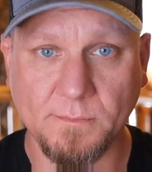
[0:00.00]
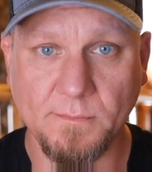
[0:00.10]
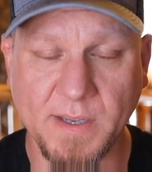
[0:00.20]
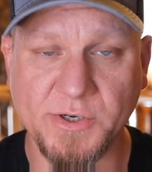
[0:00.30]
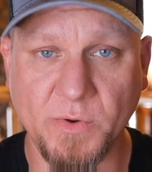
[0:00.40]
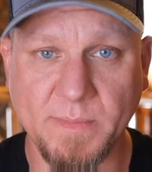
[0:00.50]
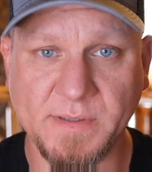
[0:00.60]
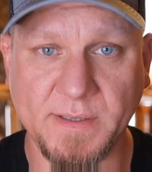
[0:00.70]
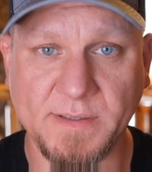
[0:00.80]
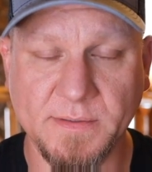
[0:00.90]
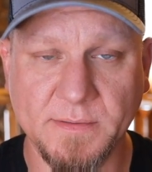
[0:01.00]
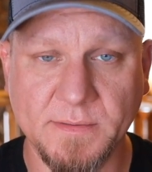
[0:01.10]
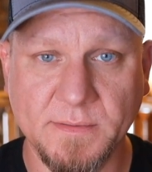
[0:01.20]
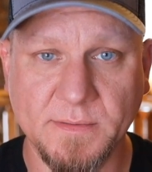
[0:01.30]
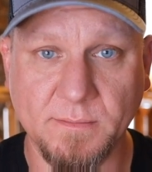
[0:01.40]
Make sure your website's
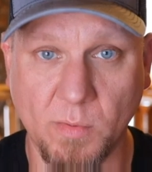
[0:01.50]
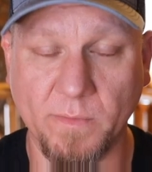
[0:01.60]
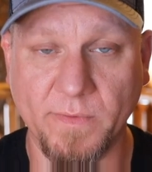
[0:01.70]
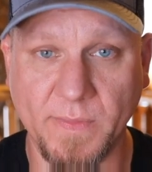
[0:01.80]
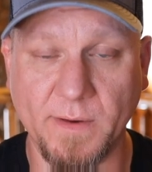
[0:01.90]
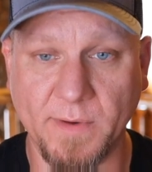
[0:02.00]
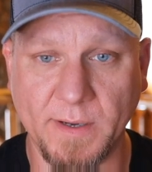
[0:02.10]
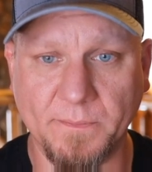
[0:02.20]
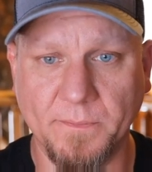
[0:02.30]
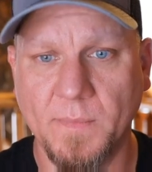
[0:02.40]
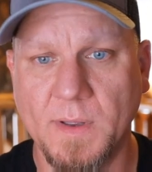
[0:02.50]
mobile friendly, right?